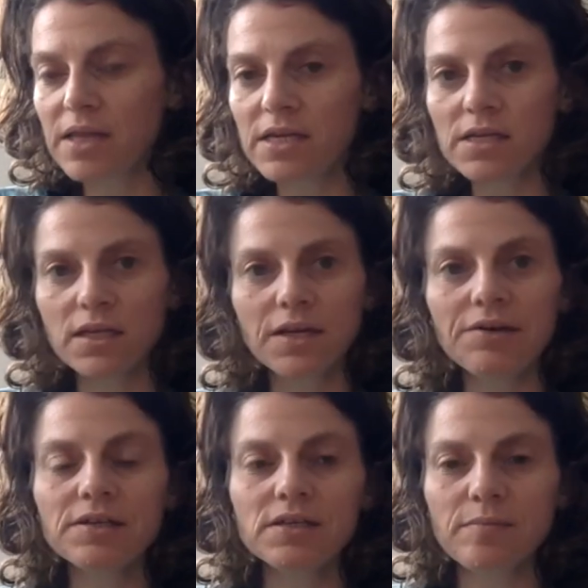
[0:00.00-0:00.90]
little
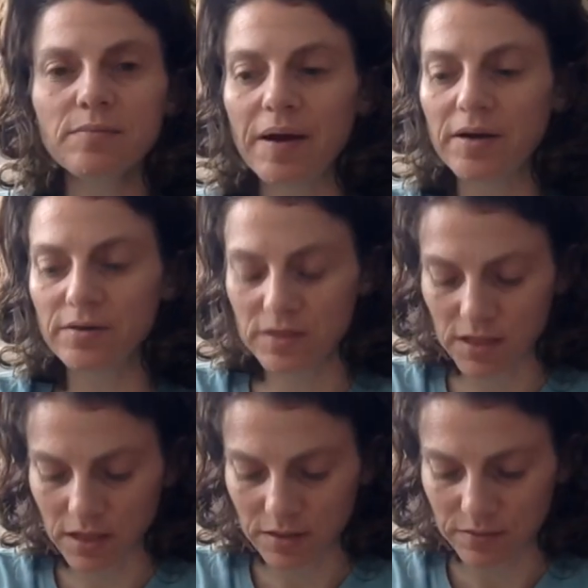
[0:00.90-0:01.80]
curious about
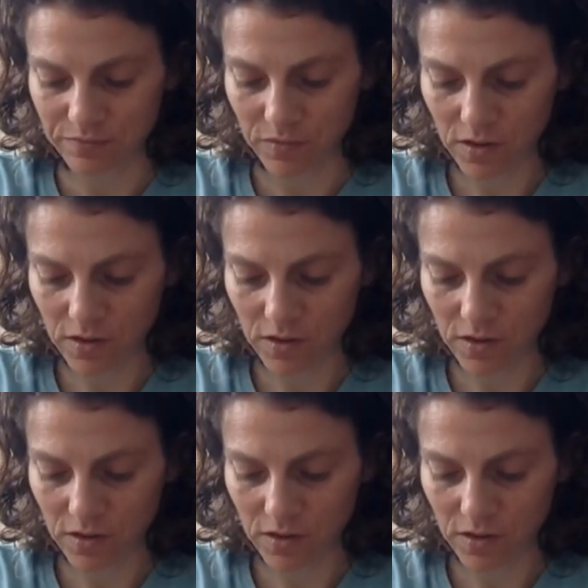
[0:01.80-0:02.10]
um